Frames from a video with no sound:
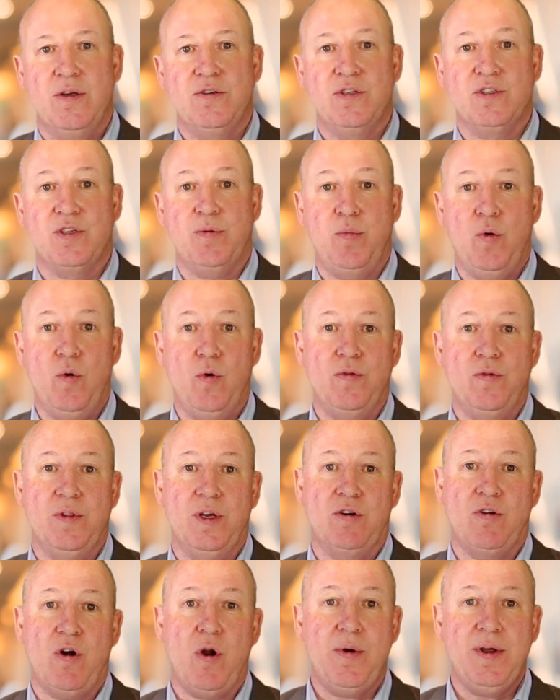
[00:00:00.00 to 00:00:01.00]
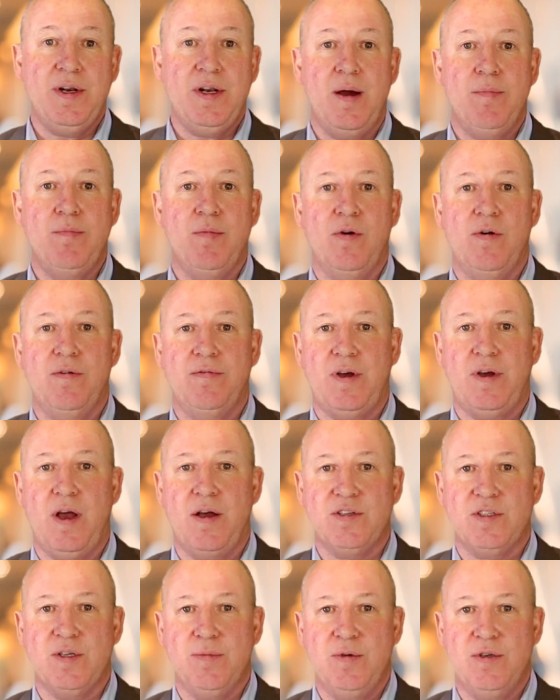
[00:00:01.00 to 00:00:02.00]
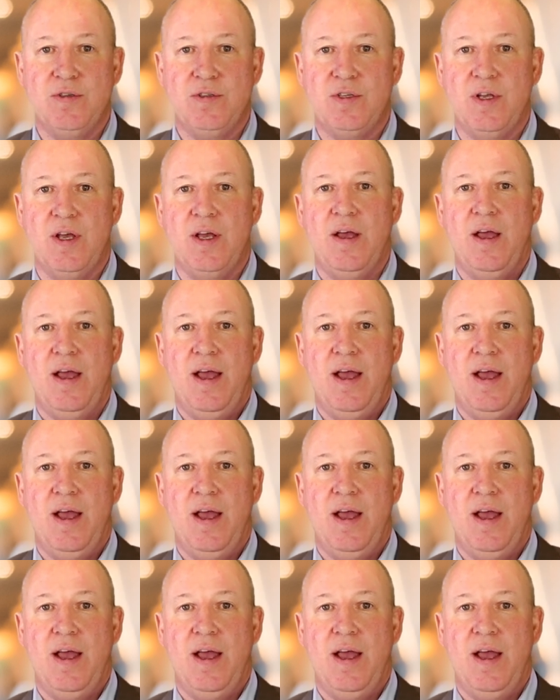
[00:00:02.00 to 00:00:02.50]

to support the growing number of customers'